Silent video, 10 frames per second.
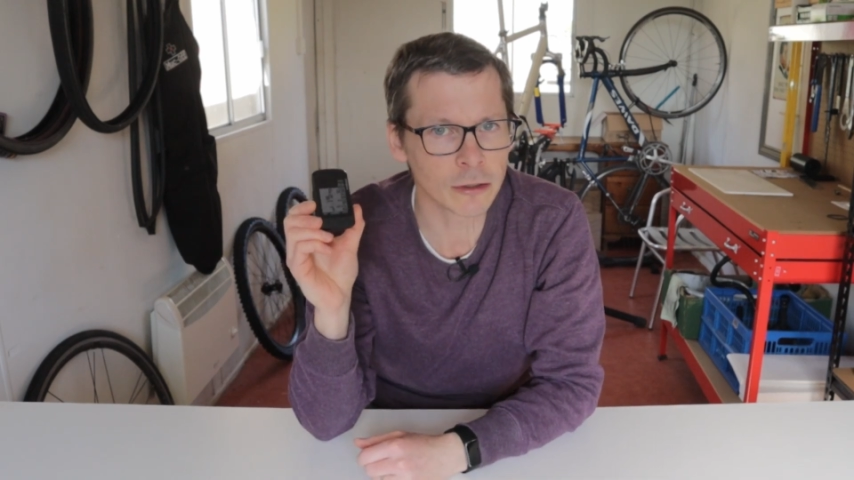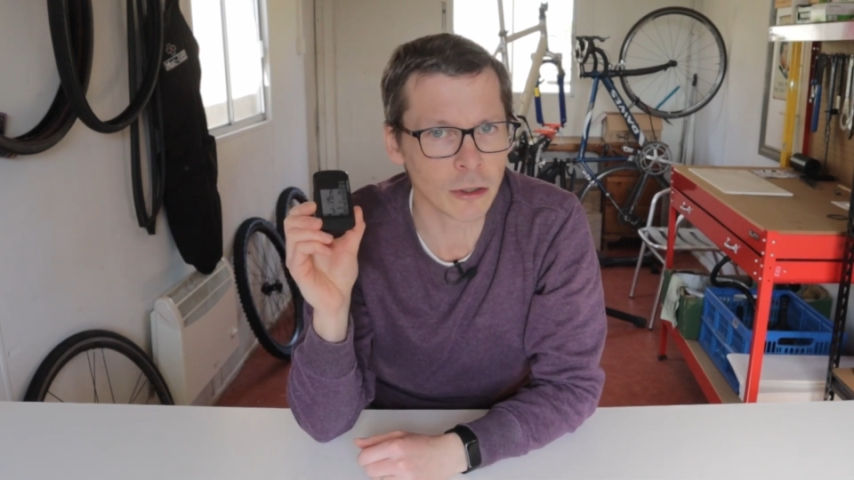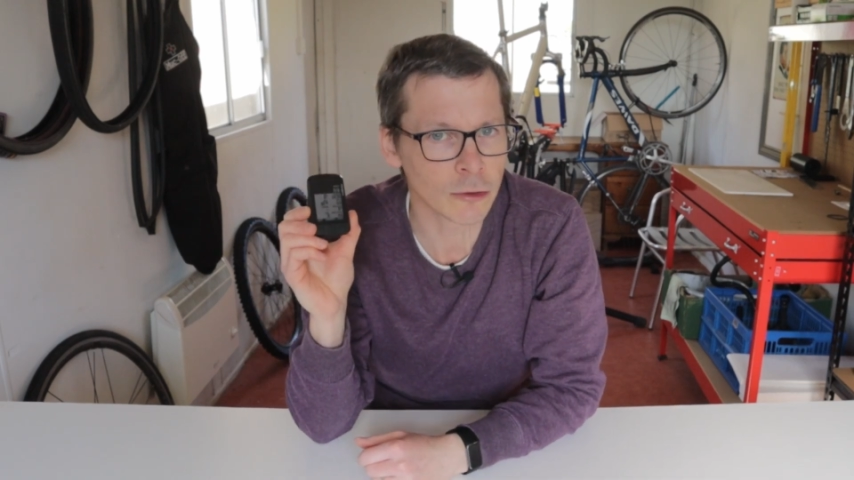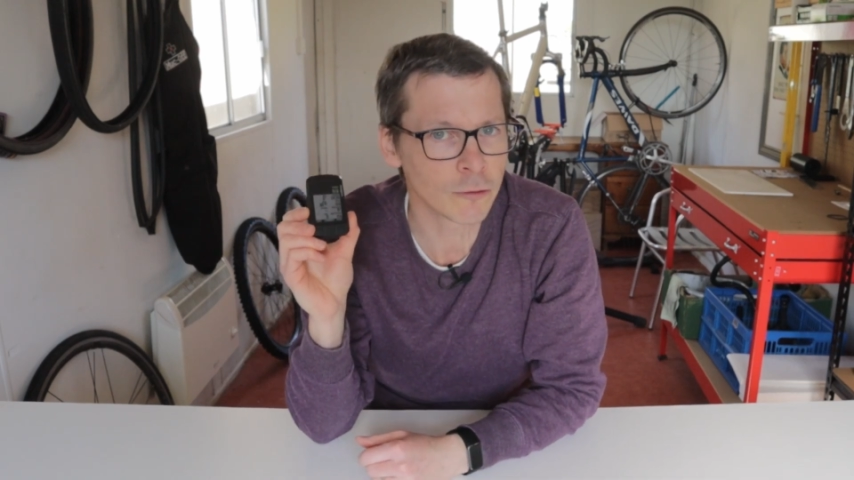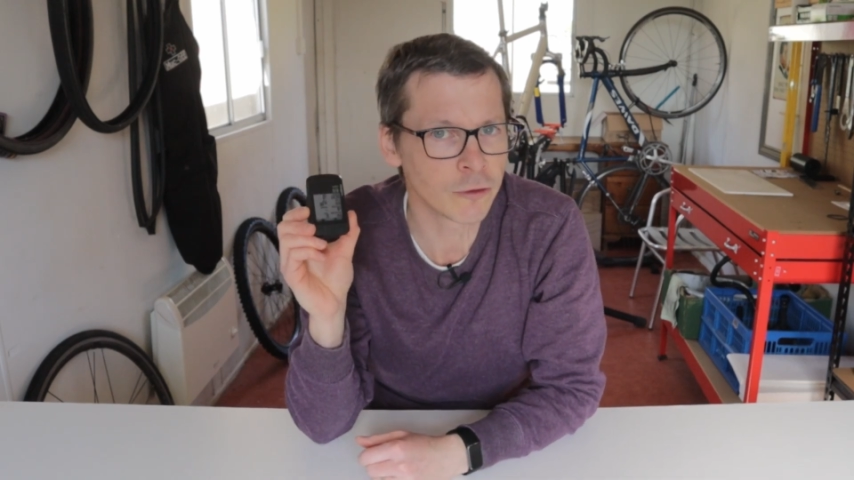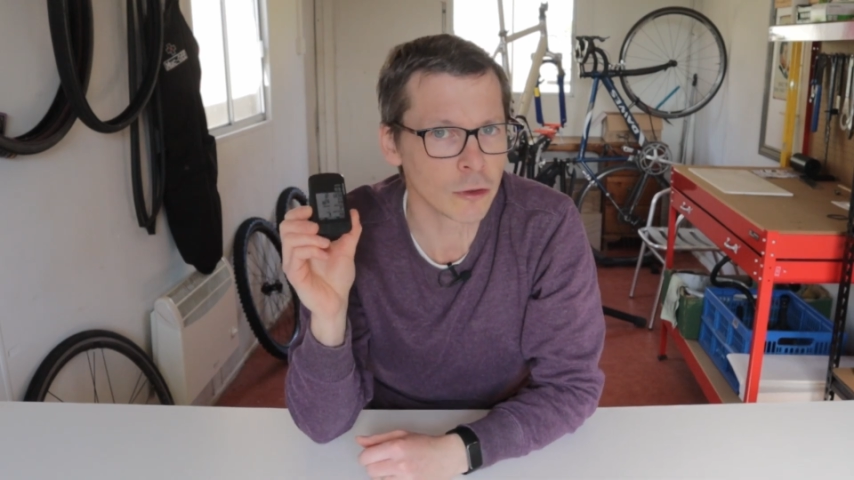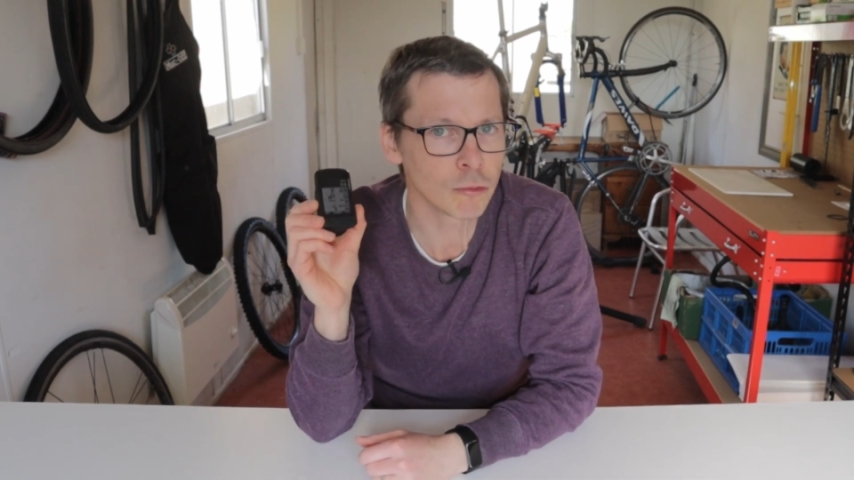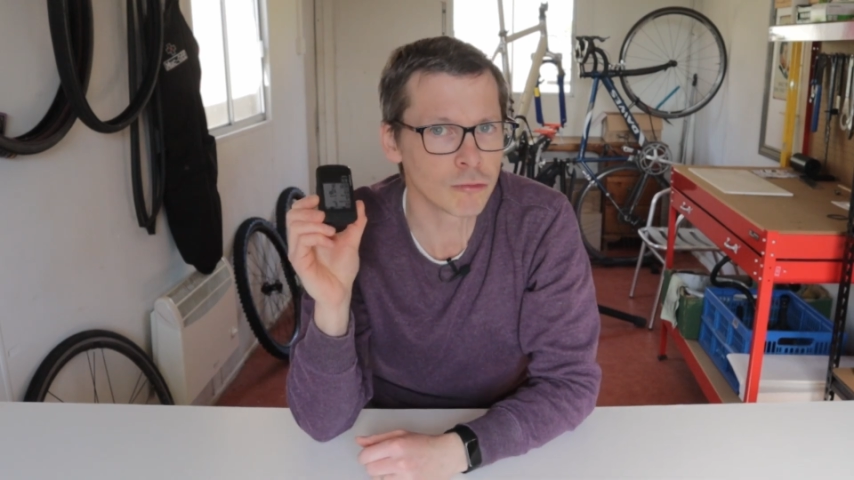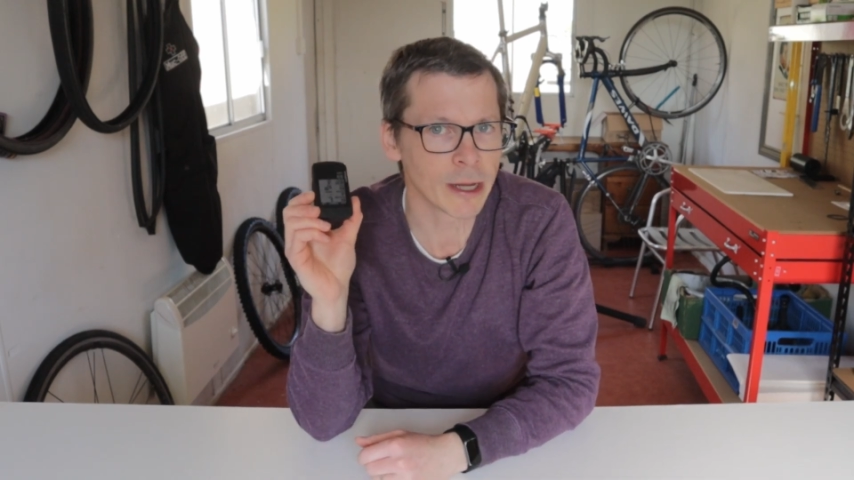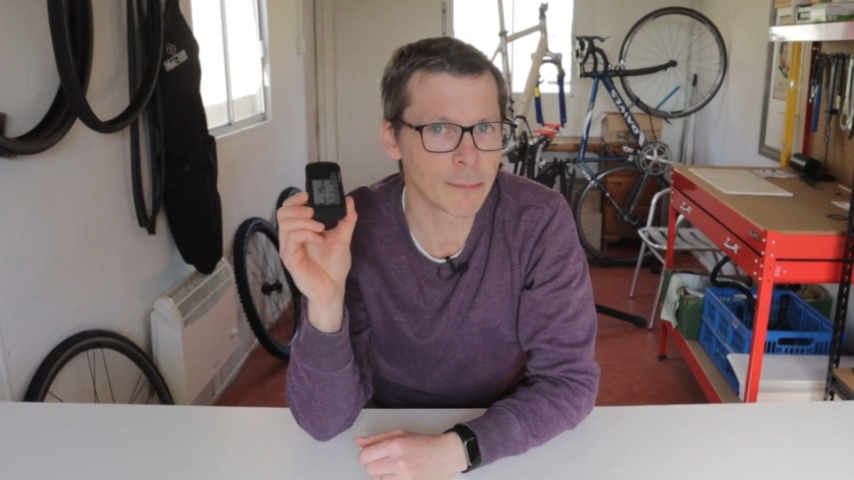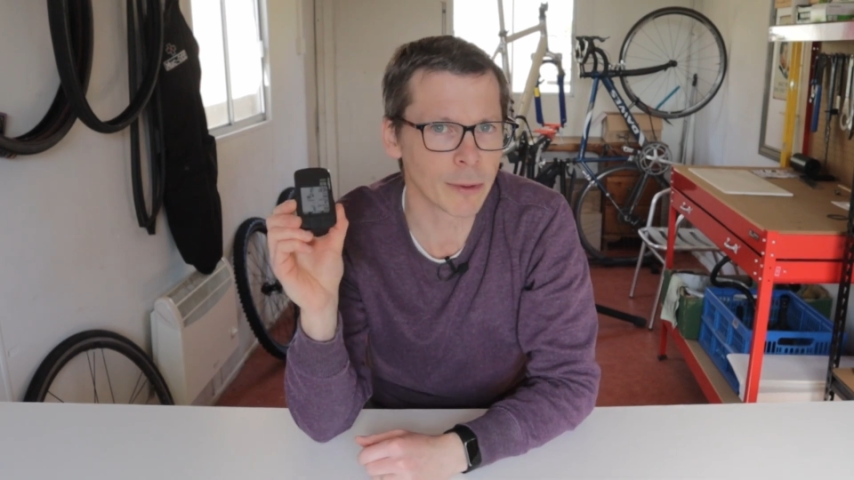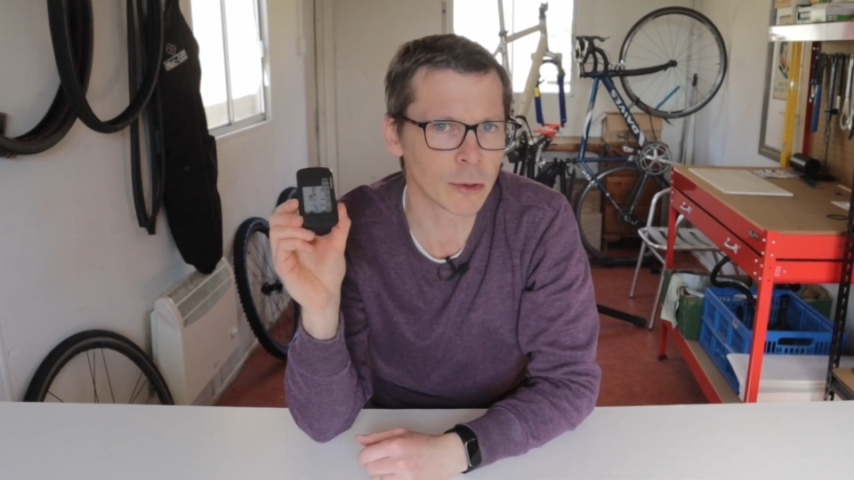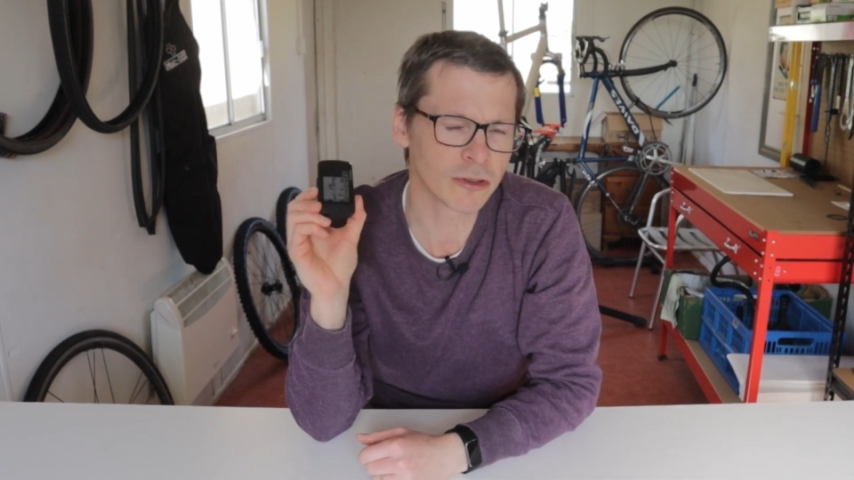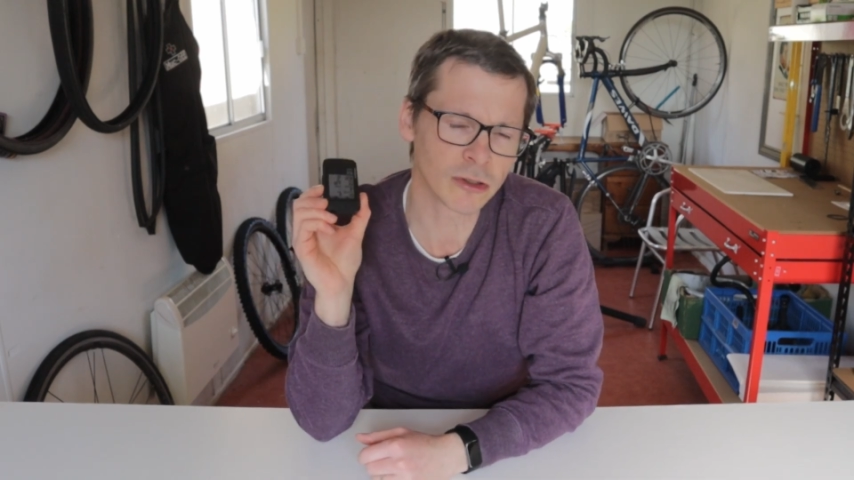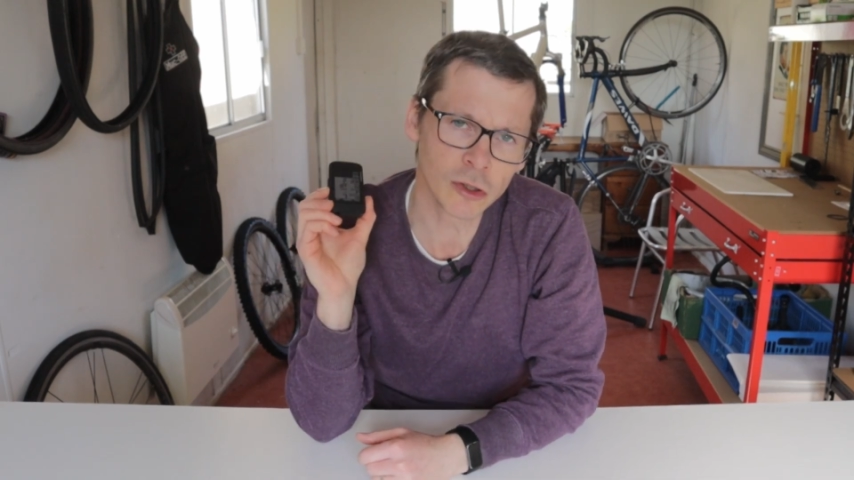gone full
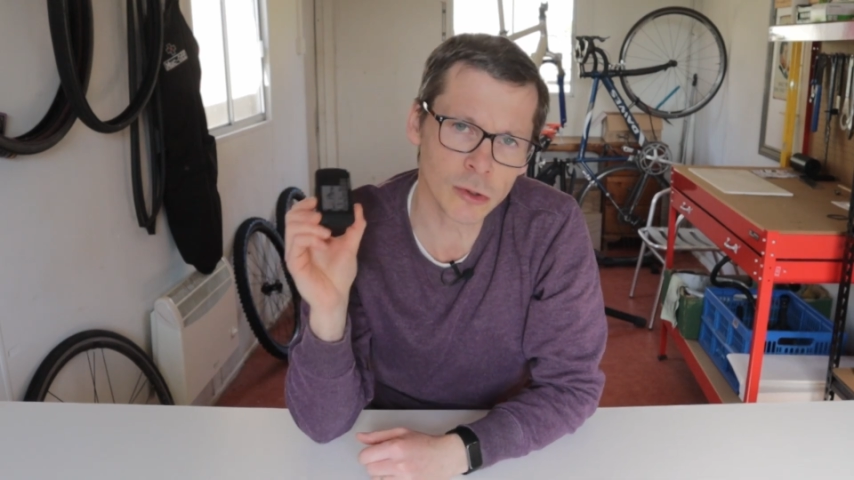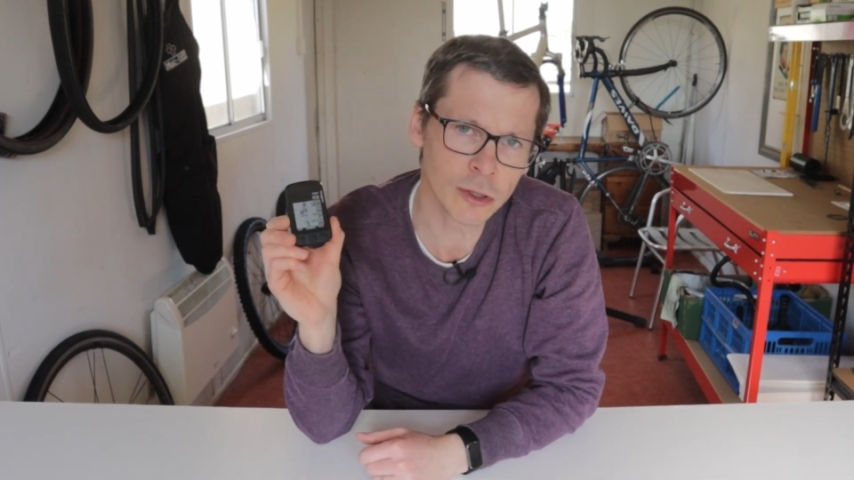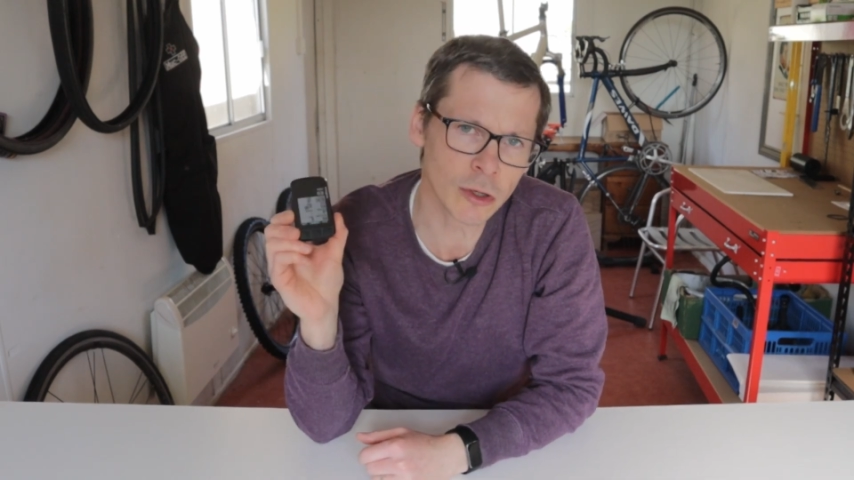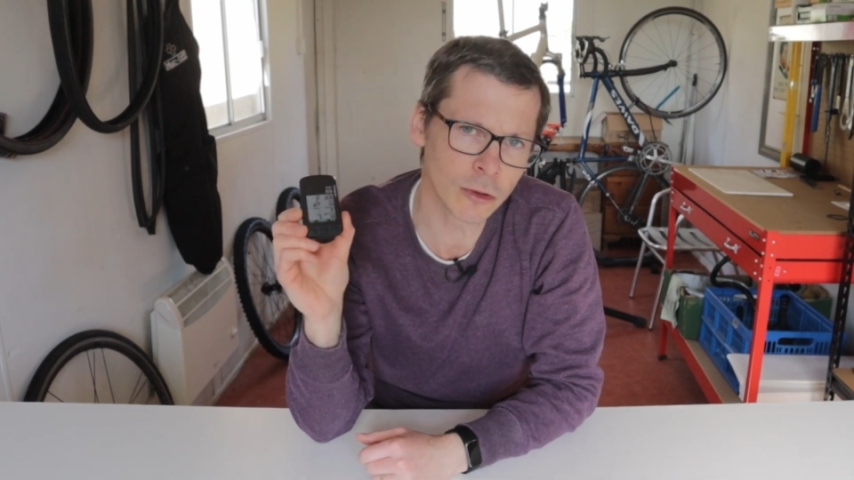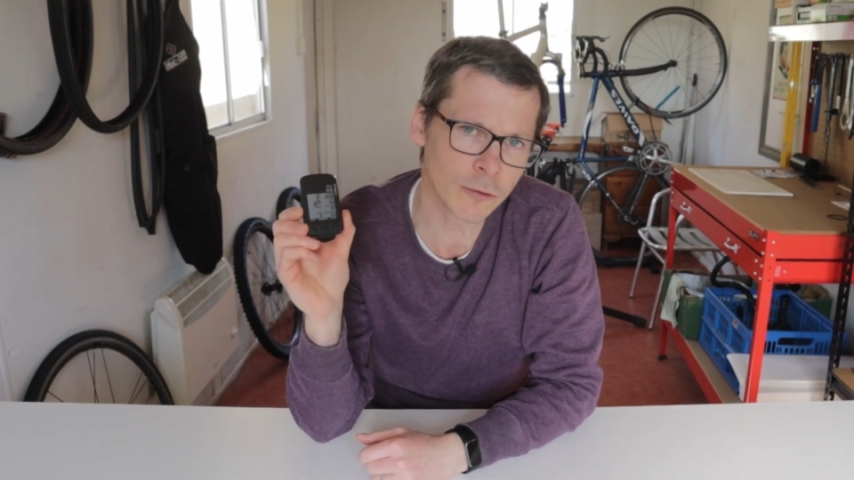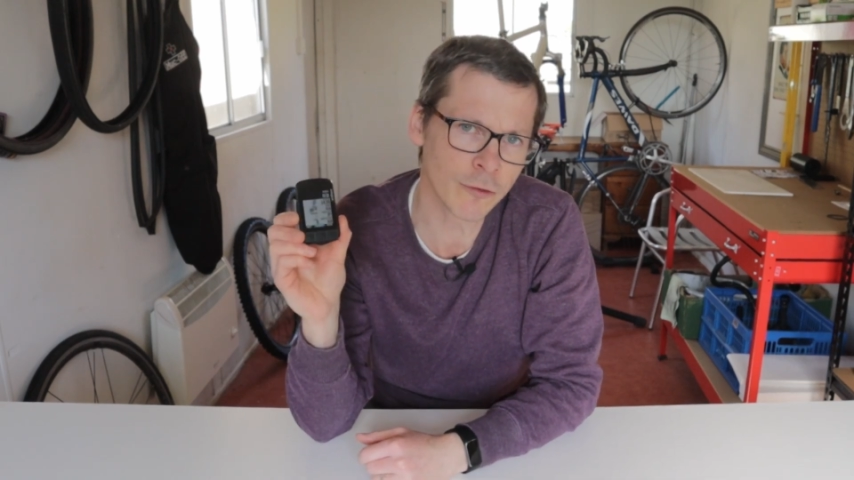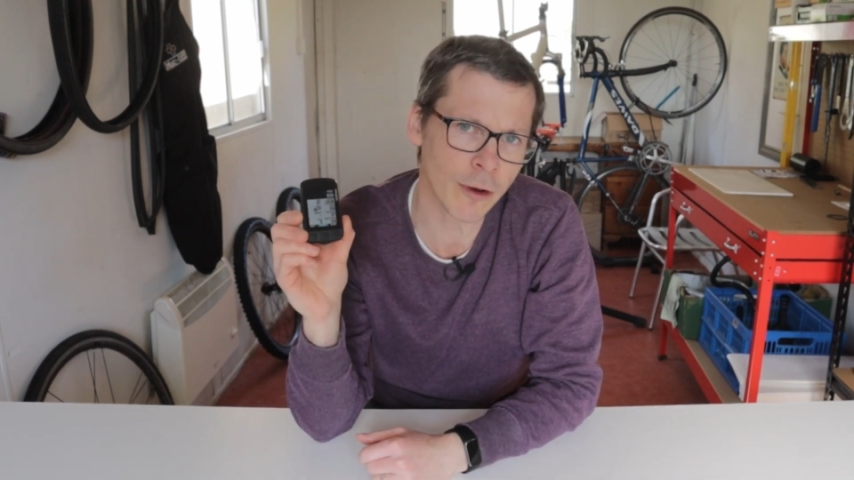rainbows and unicorn